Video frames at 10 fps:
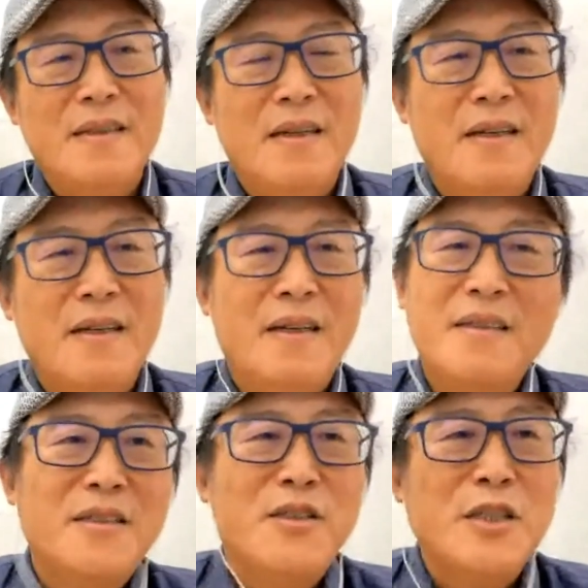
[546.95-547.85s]
Yes.
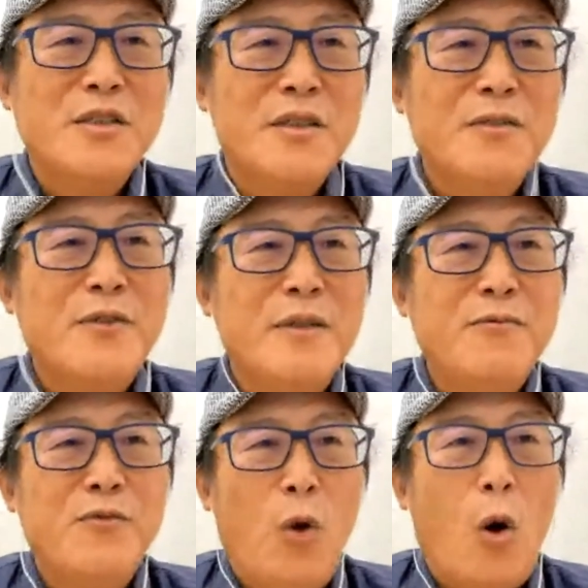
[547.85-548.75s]
I think it's
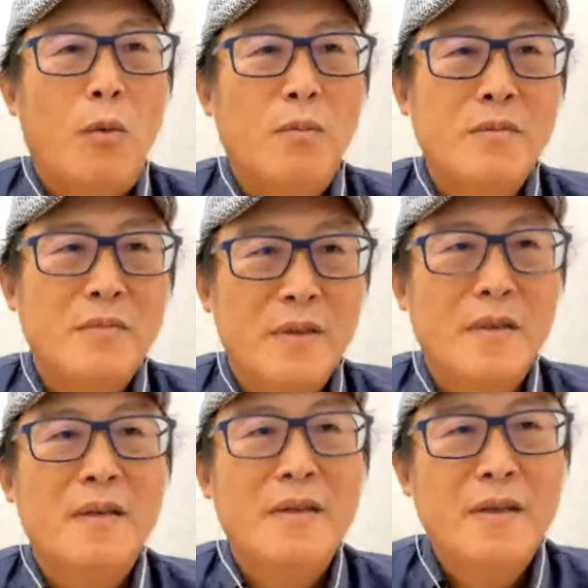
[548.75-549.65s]
just different form.
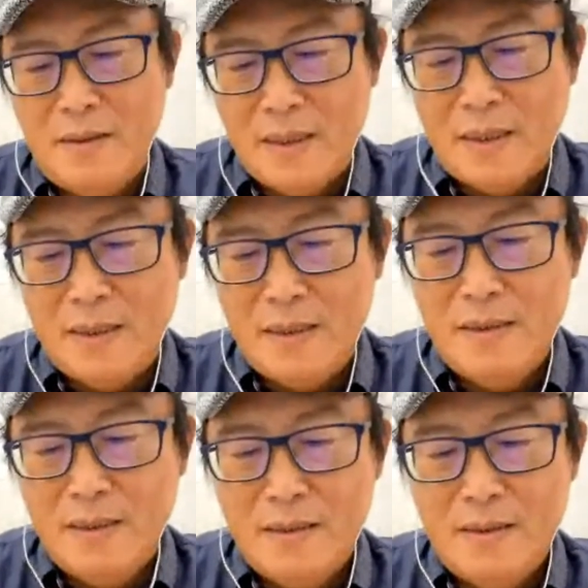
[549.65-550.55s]

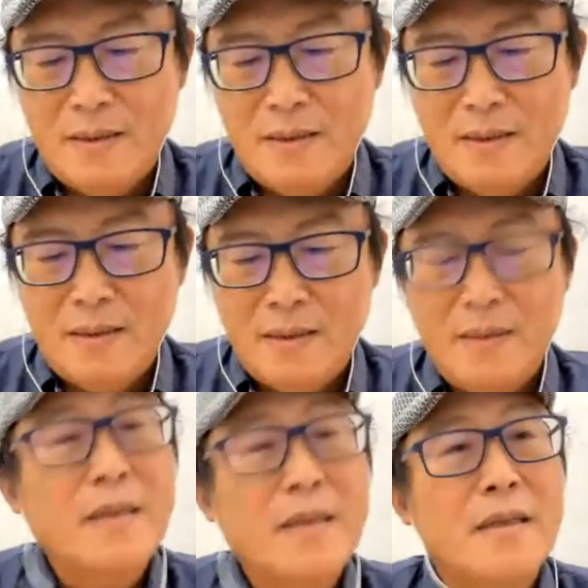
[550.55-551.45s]
I
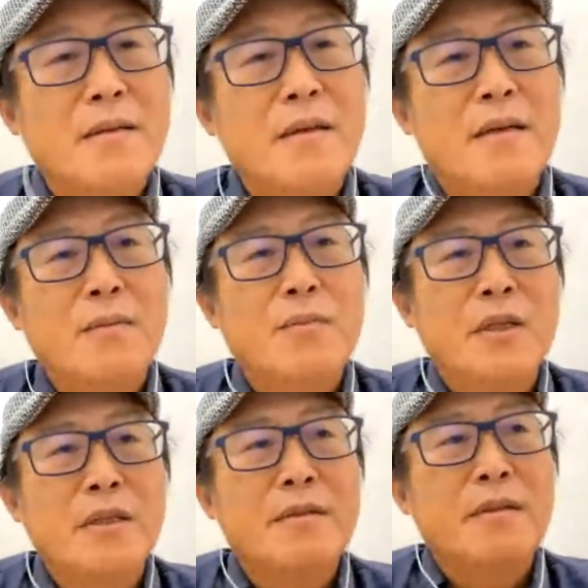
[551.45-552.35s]
think
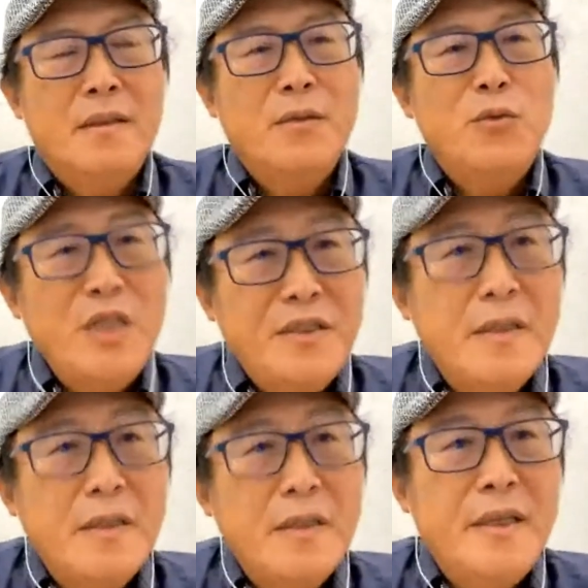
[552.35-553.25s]

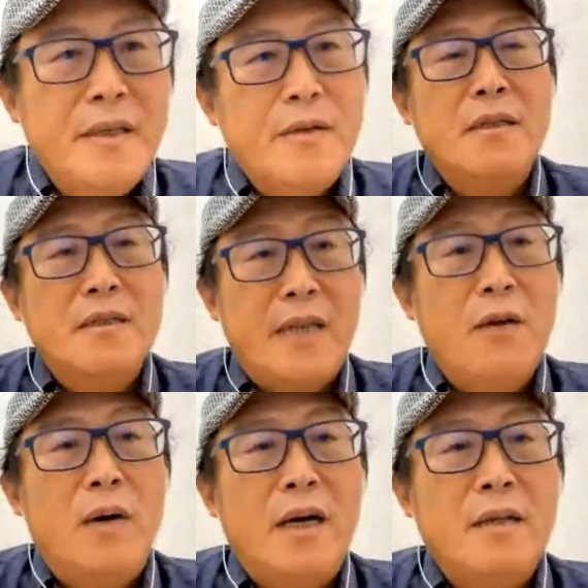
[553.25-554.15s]
in recent
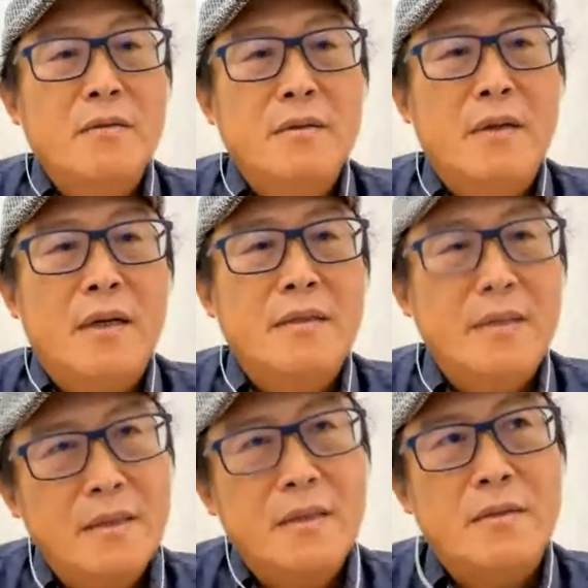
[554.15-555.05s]
in Taiwan,
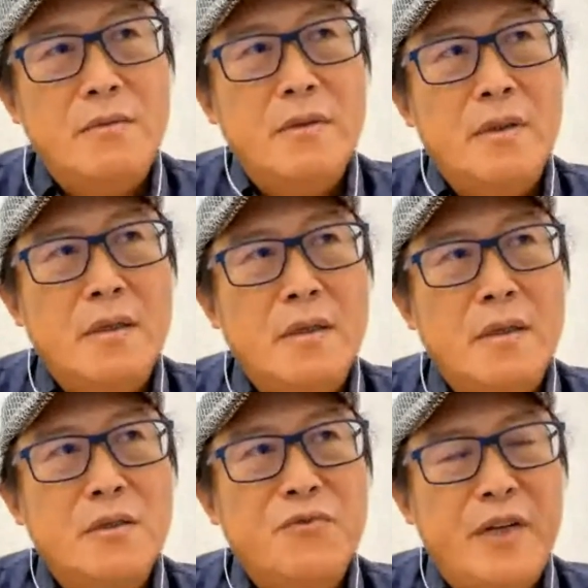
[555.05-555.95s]
I think
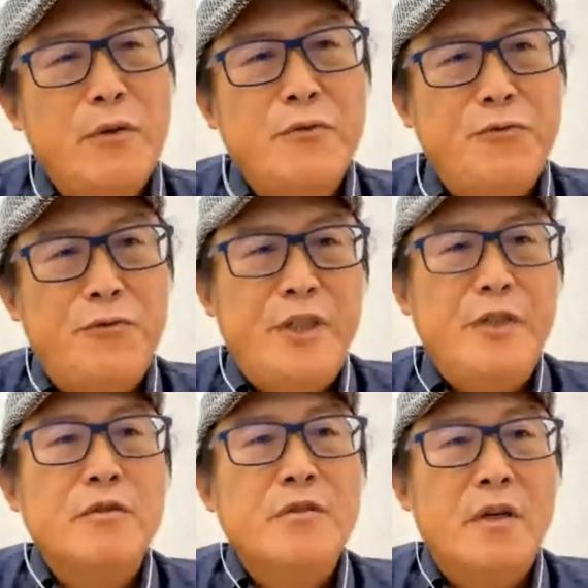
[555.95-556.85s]
there's
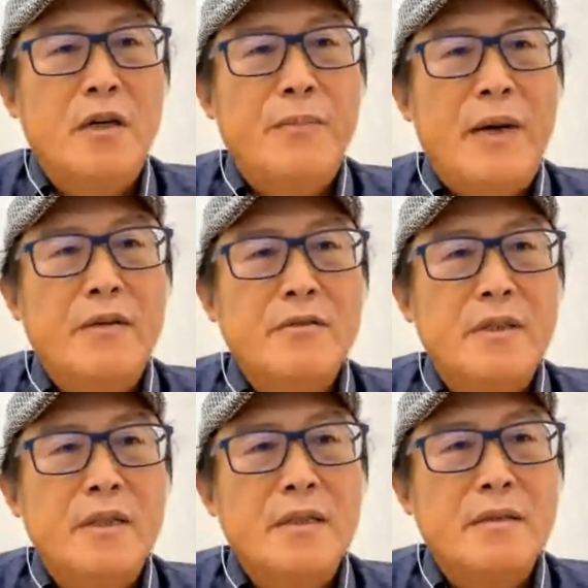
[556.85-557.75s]
very few
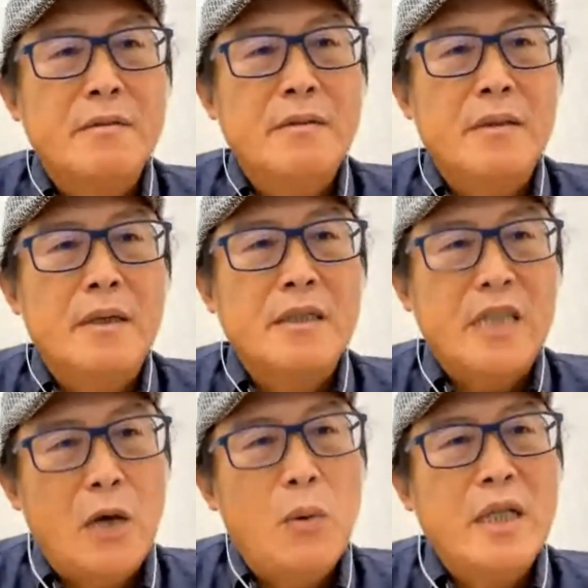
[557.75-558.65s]
about the
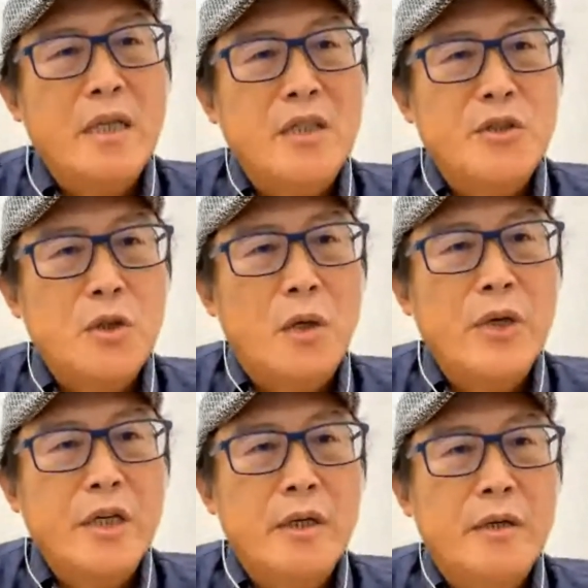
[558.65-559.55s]
Taiwan right.
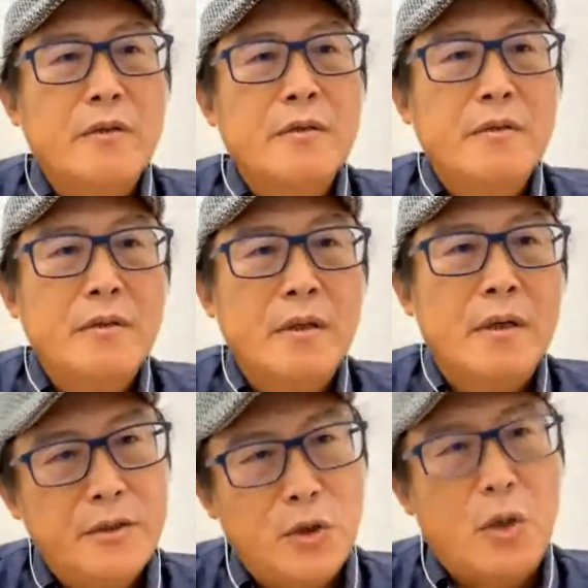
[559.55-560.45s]

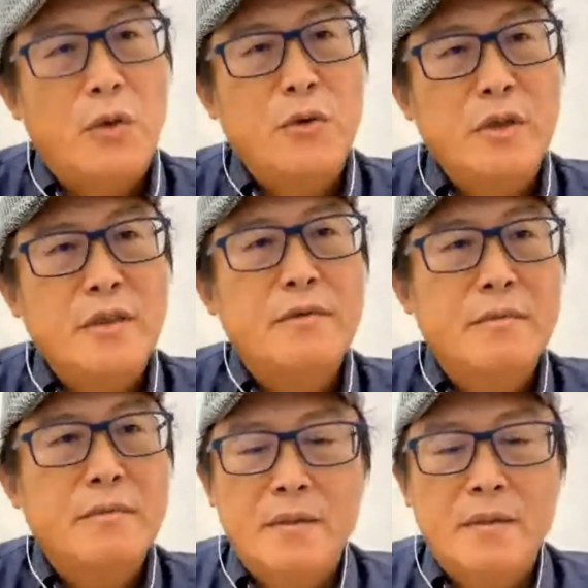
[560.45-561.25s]
historical stories.